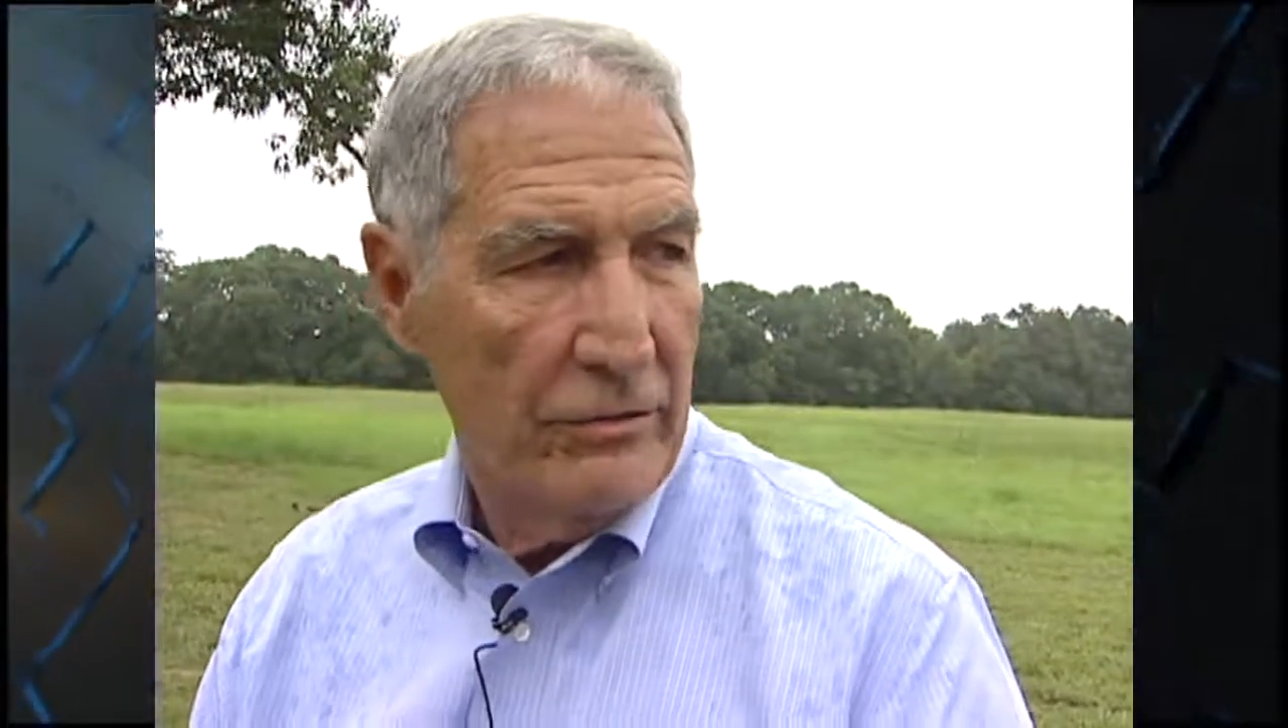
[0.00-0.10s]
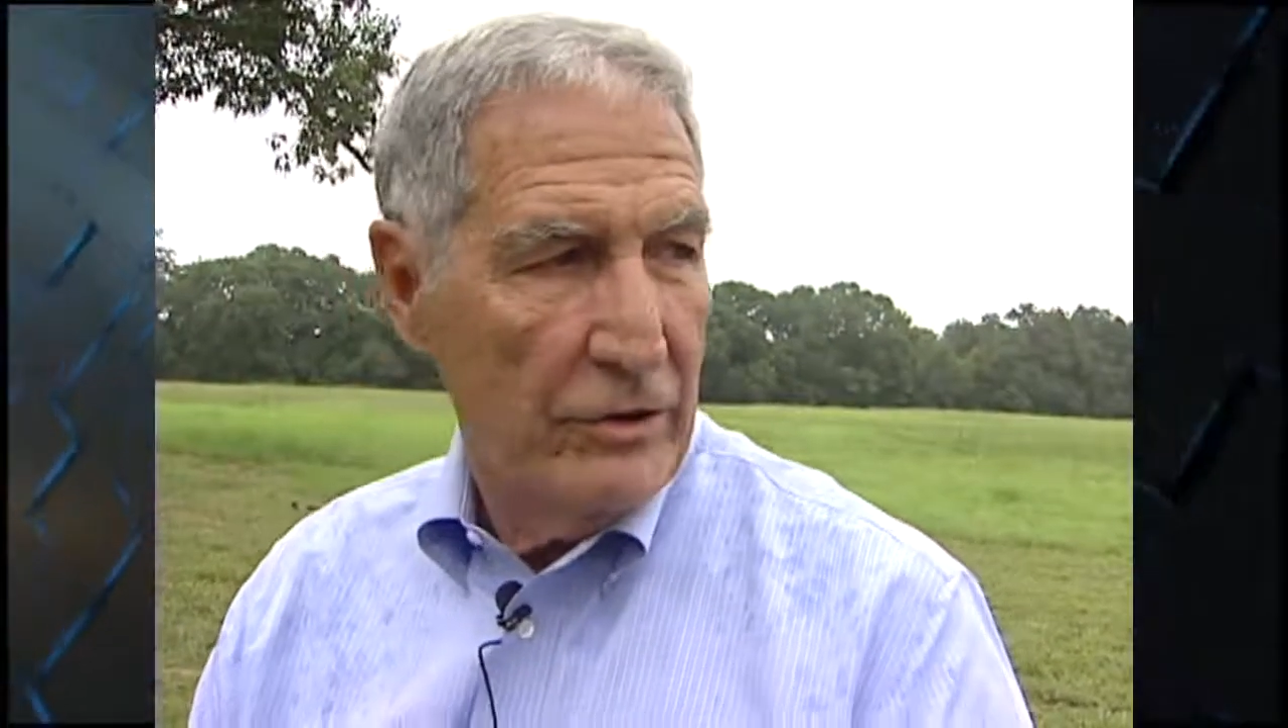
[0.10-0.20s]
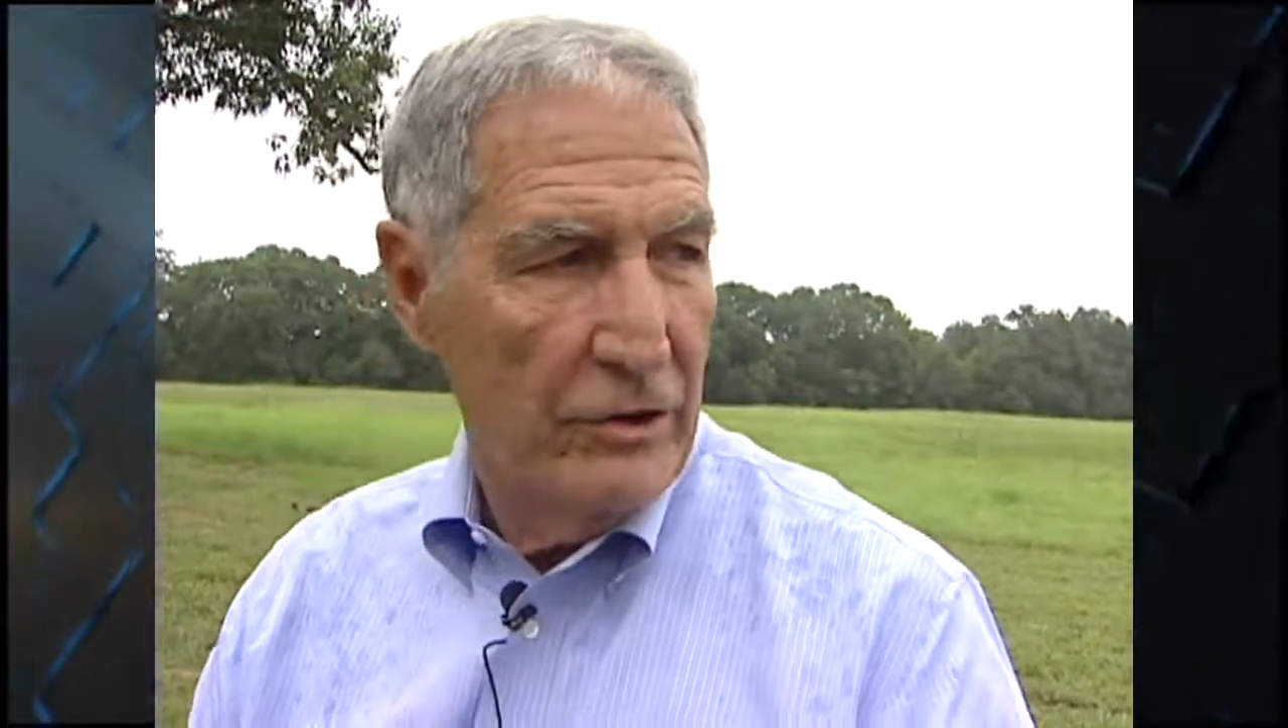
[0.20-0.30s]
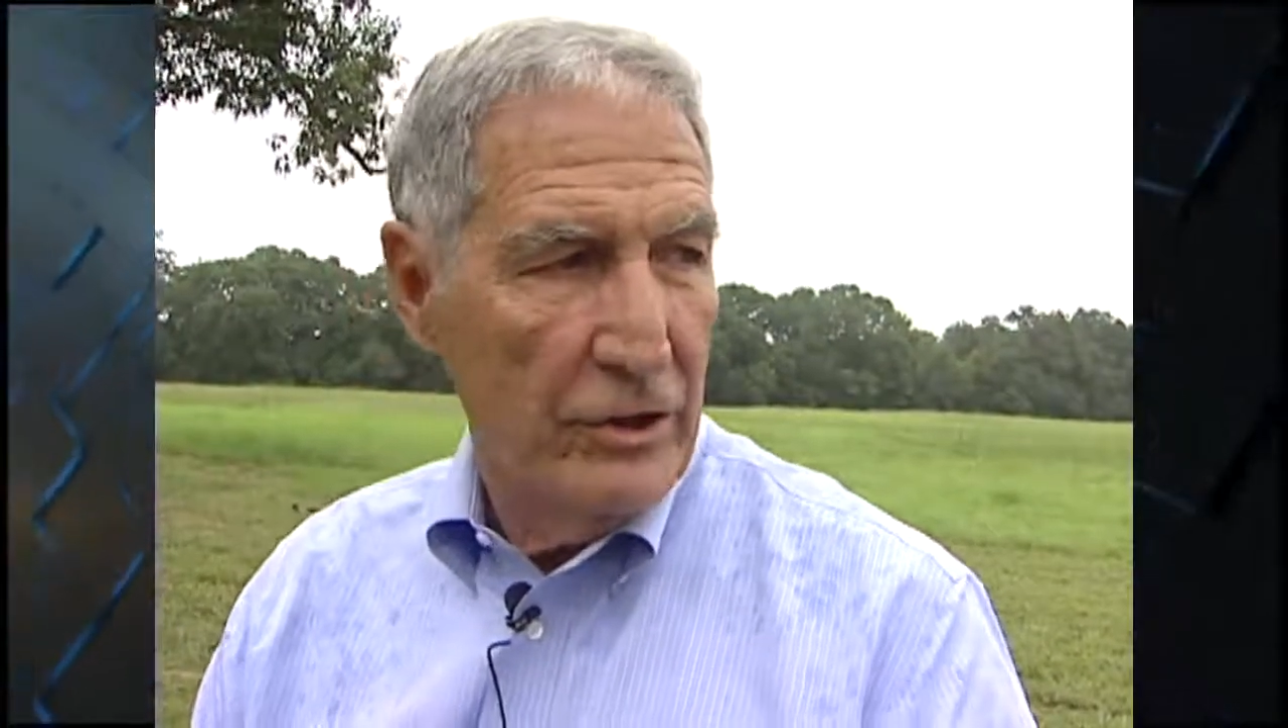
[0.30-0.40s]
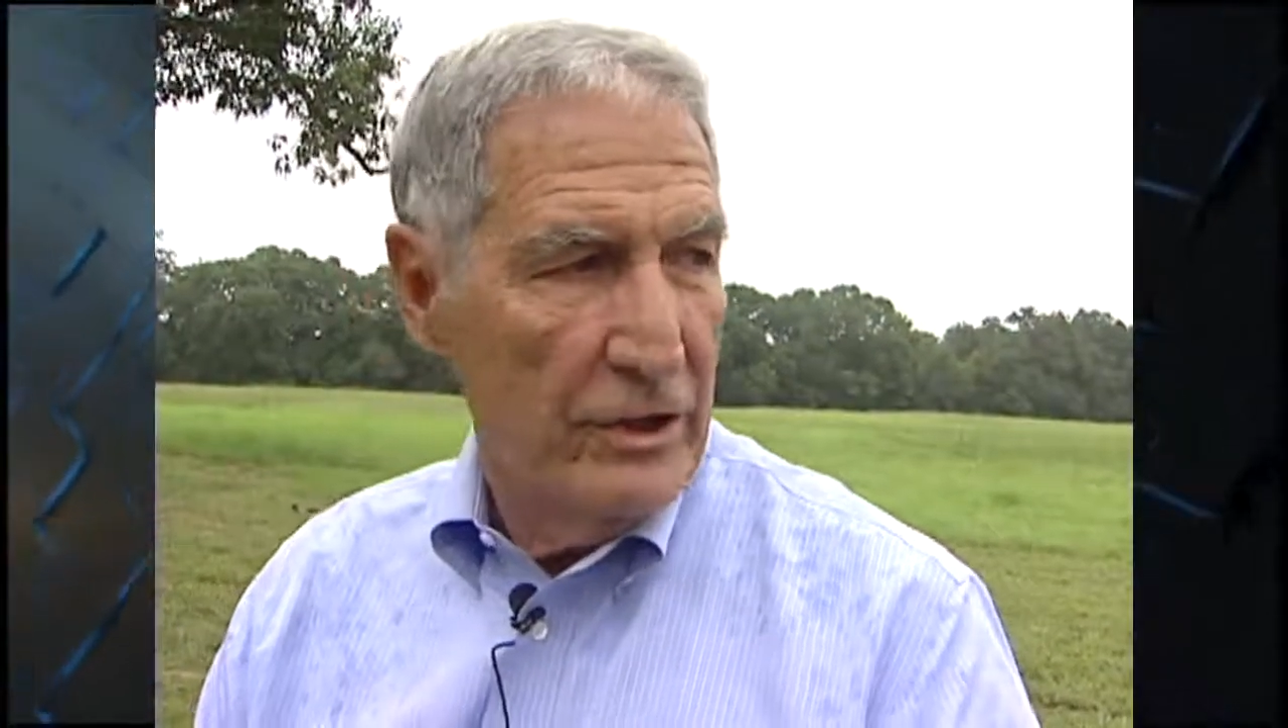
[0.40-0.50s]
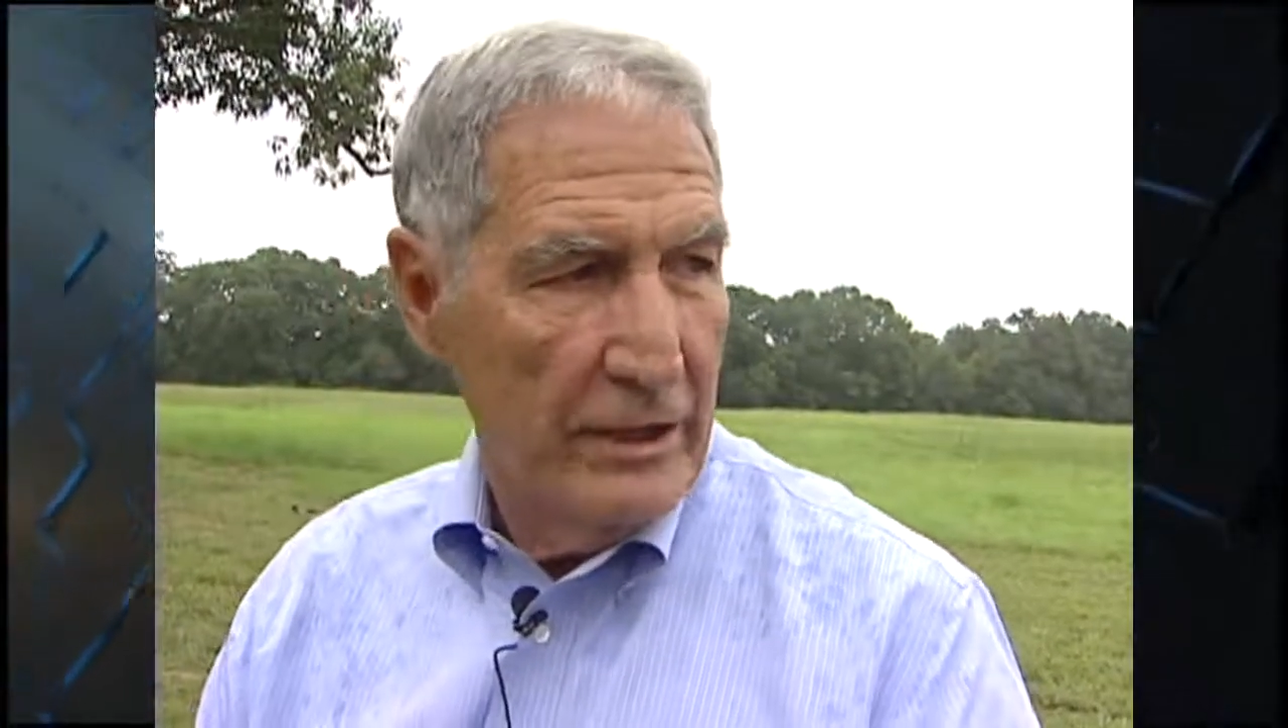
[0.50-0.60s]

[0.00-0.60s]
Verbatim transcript: the good in